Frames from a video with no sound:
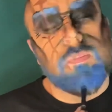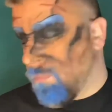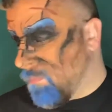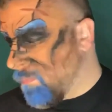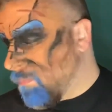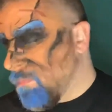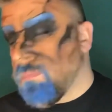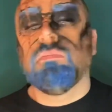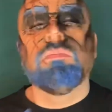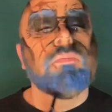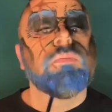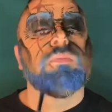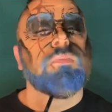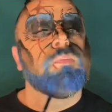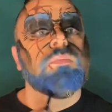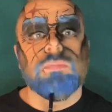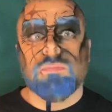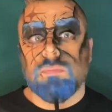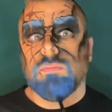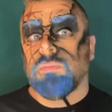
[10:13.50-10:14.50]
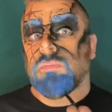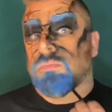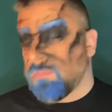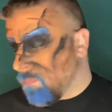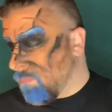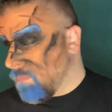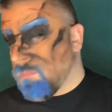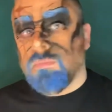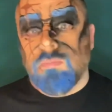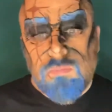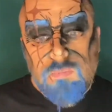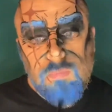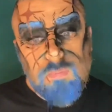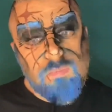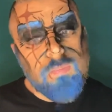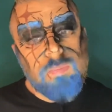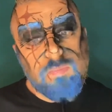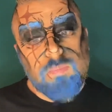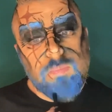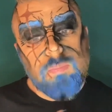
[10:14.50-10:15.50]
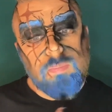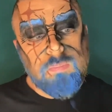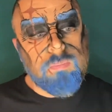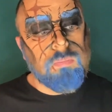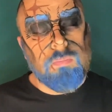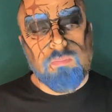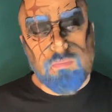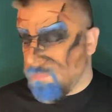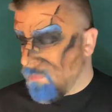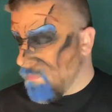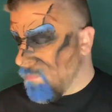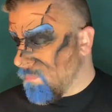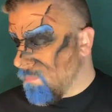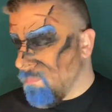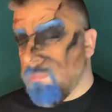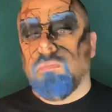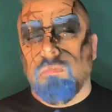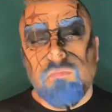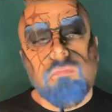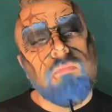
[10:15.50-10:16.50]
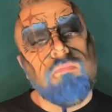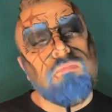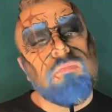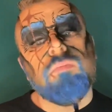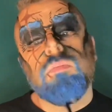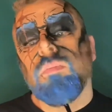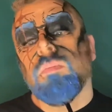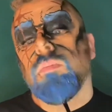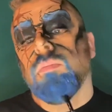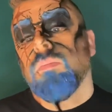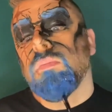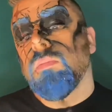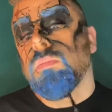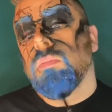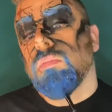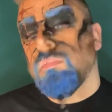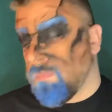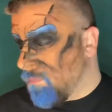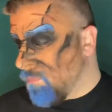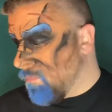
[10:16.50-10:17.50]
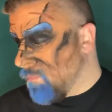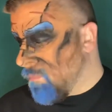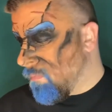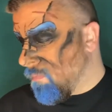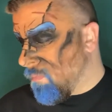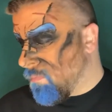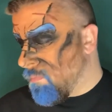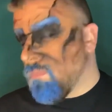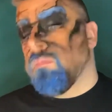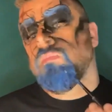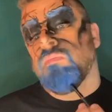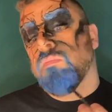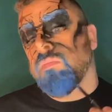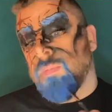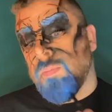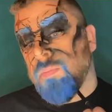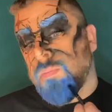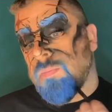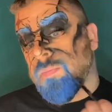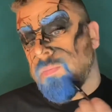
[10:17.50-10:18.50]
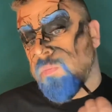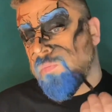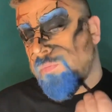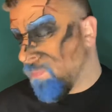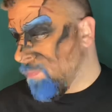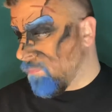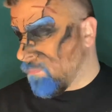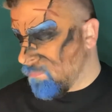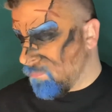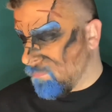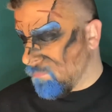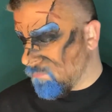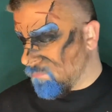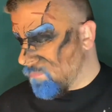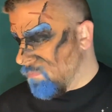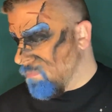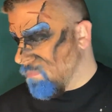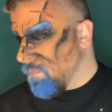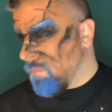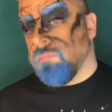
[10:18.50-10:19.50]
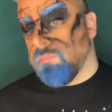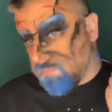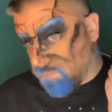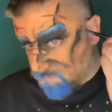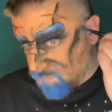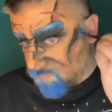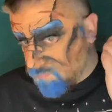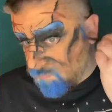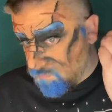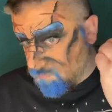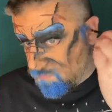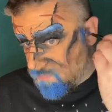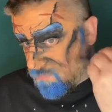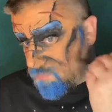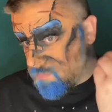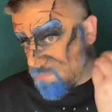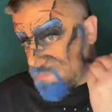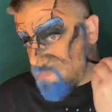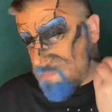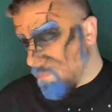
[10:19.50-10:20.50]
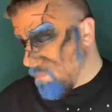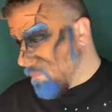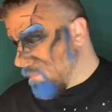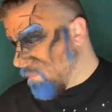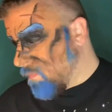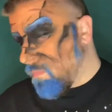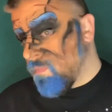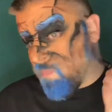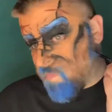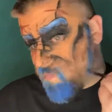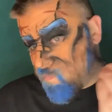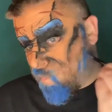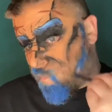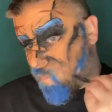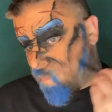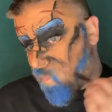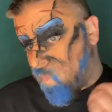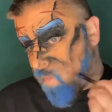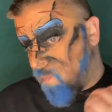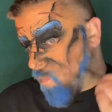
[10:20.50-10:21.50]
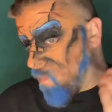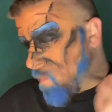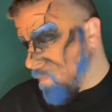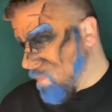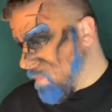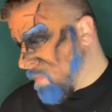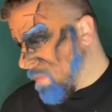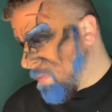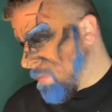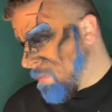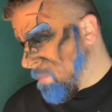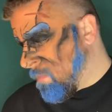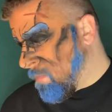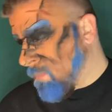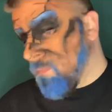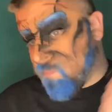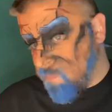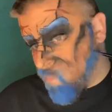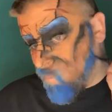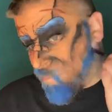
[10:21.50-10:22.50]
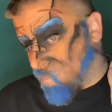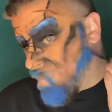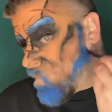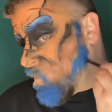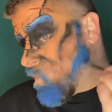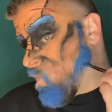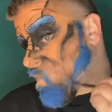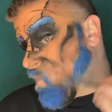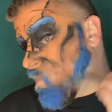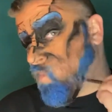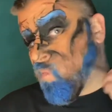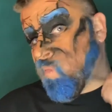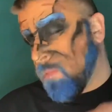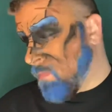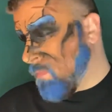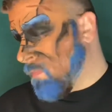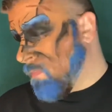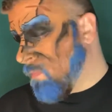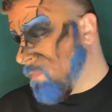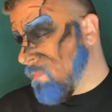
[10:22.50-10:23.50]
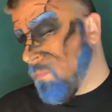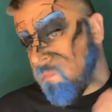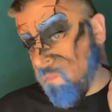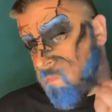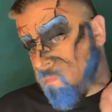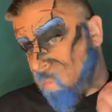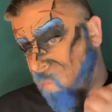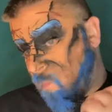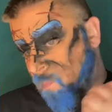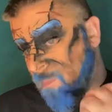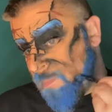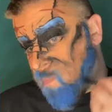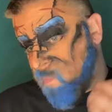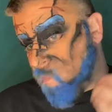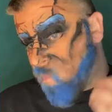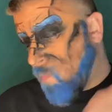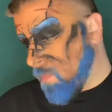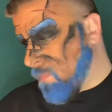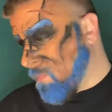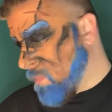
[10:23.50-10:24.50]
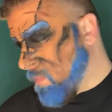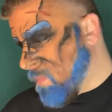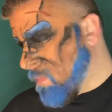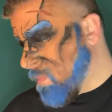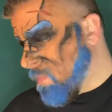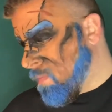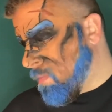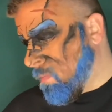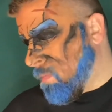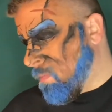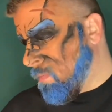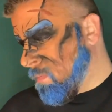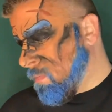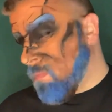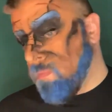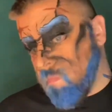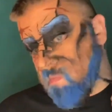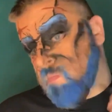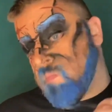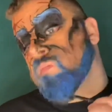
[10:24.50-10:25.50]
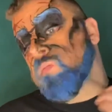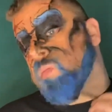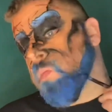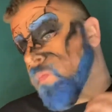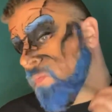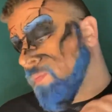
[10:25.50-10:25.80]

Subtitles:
get through the rest of the powder, or not the powder, getting through the rest of the Mirror in Paradise paint. We're just, again, filling in everything to make it look as neat and clean as possible.